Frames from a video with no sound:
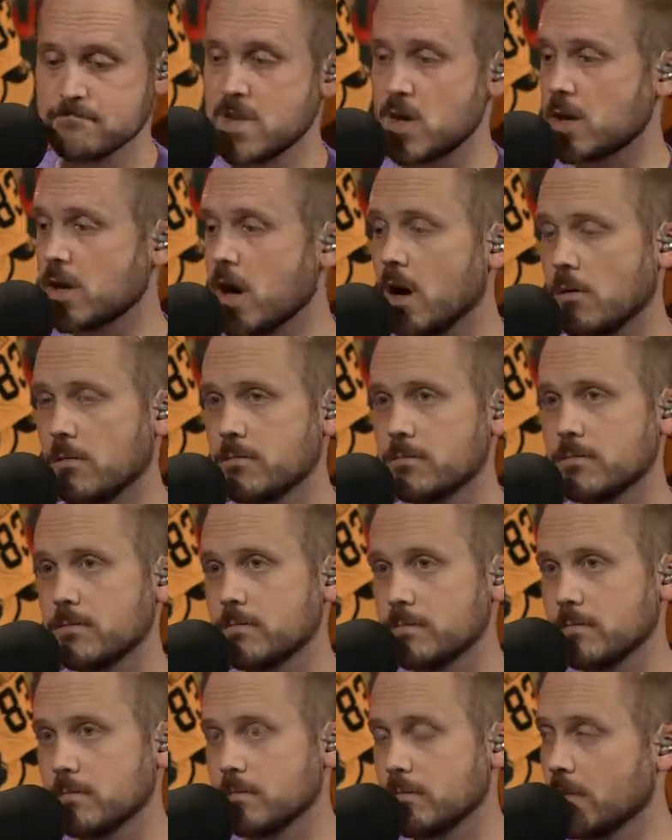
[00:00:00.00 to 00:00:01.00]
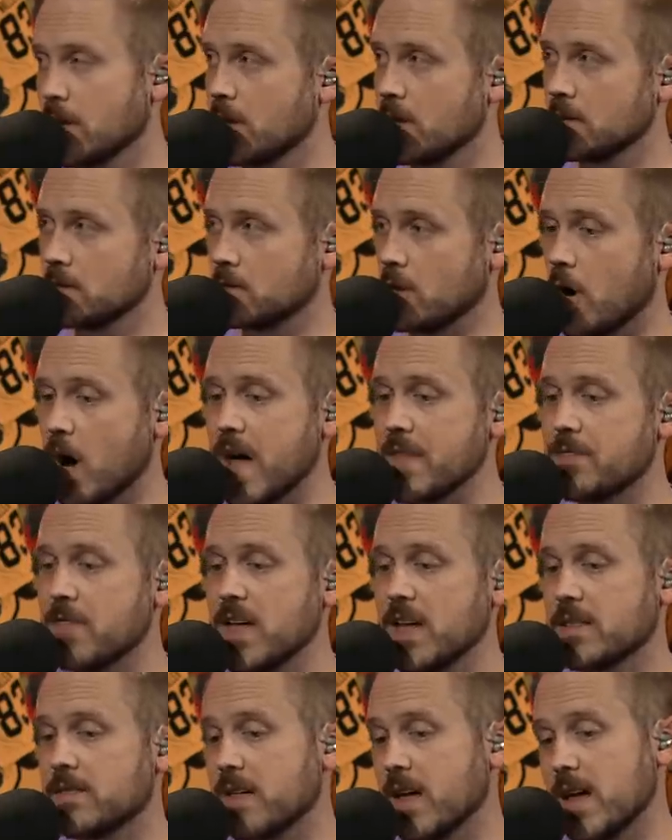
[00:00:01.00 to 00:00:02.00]
There you go. So I
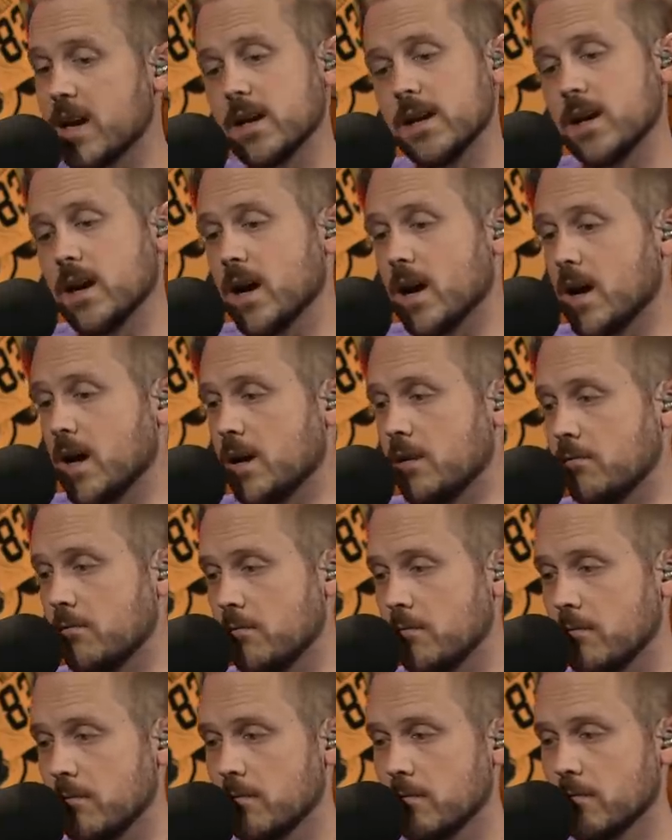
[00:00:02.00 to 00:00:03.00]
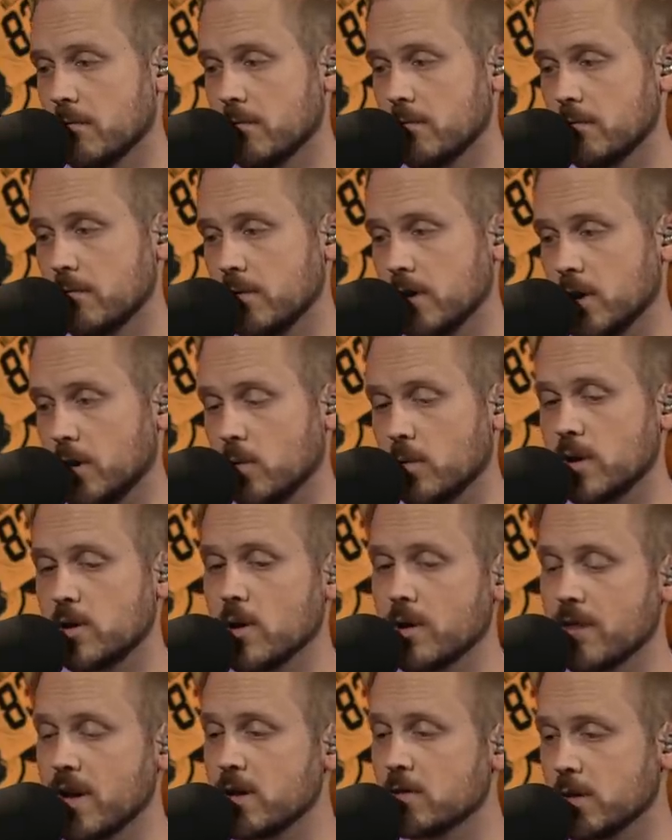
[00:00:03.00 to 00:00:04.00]
think that, you know, when you
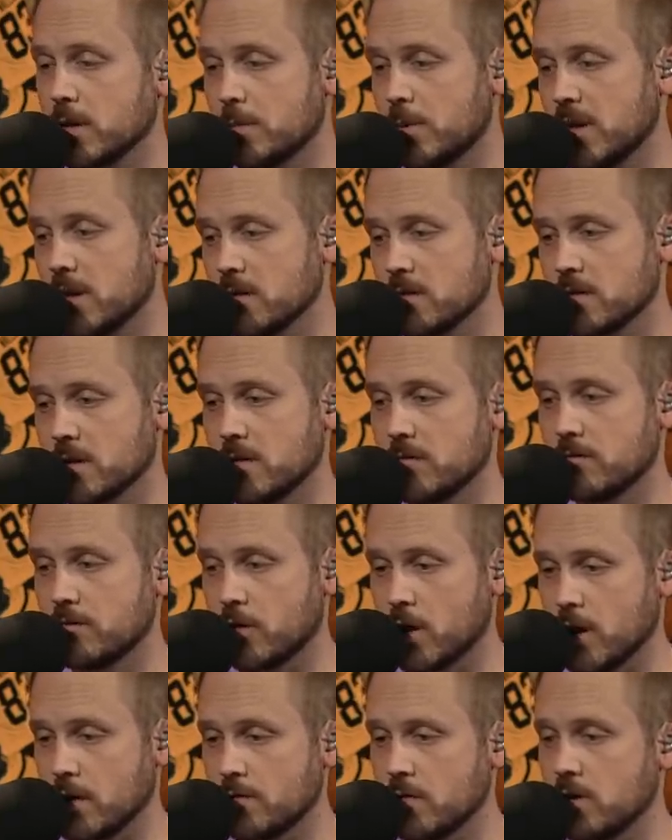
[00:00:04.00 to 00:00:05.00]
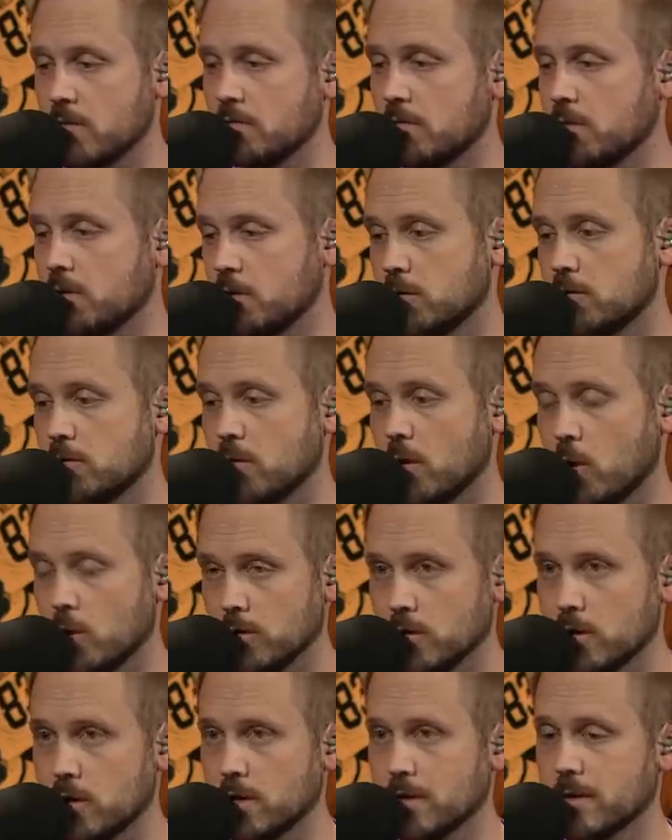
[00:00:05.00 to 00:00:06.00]
have Adrian Peterson in front of you, who's
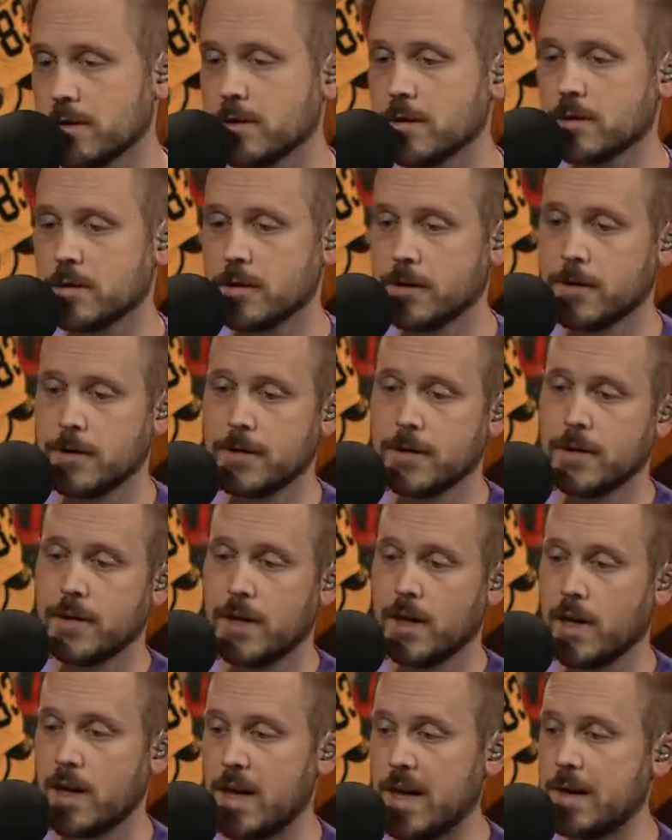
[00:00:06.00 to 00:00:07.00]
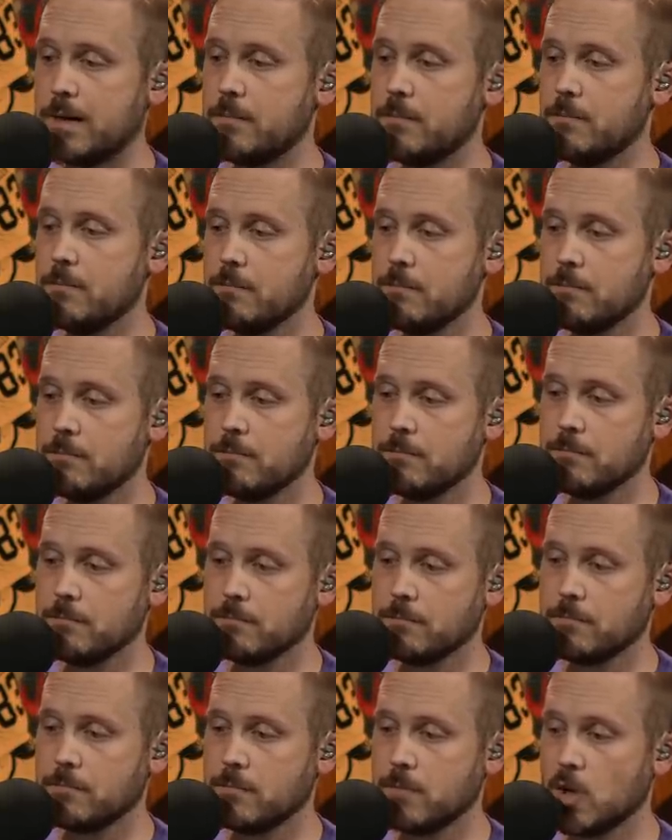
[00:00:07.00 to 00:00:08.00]
older,
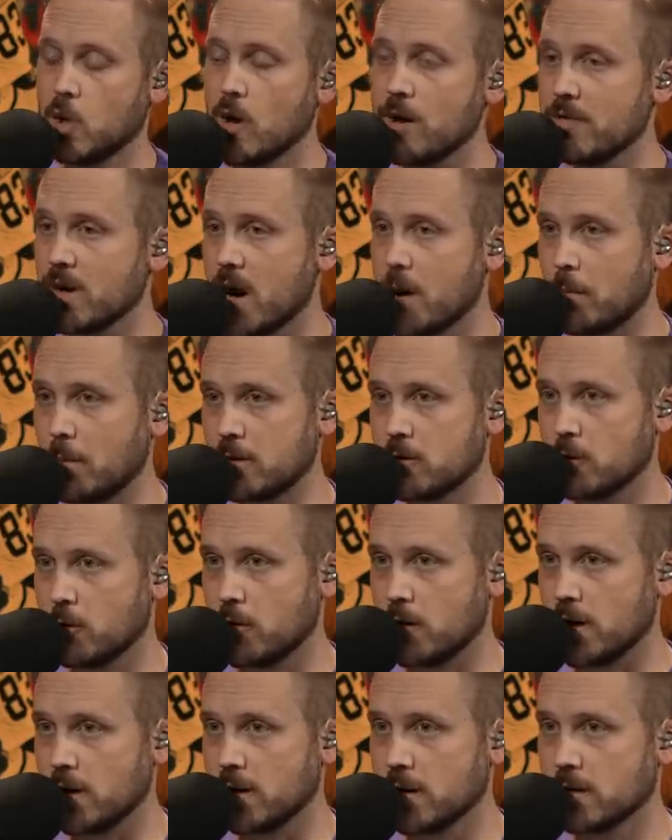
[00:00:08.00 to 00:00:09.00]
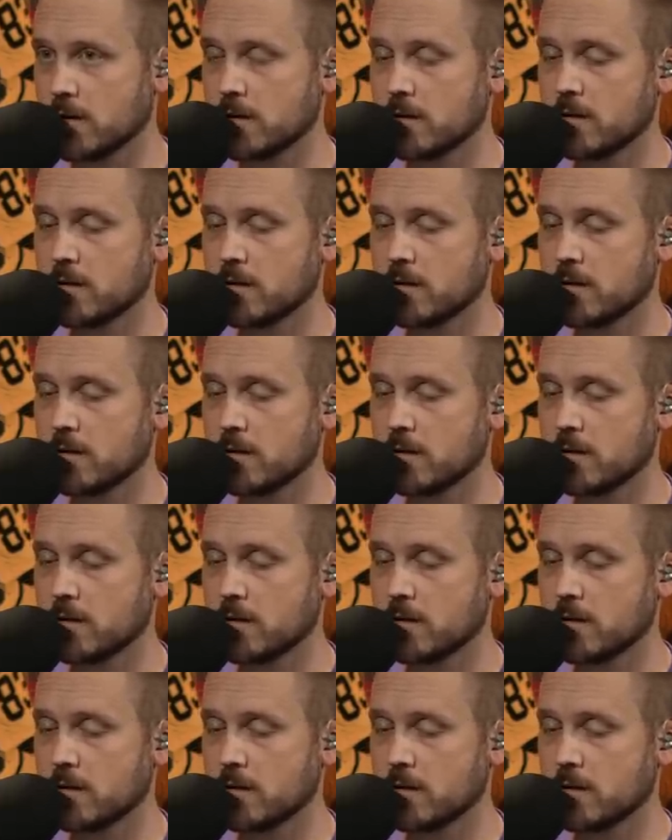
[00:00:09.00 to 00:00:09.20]
you have an opportunity.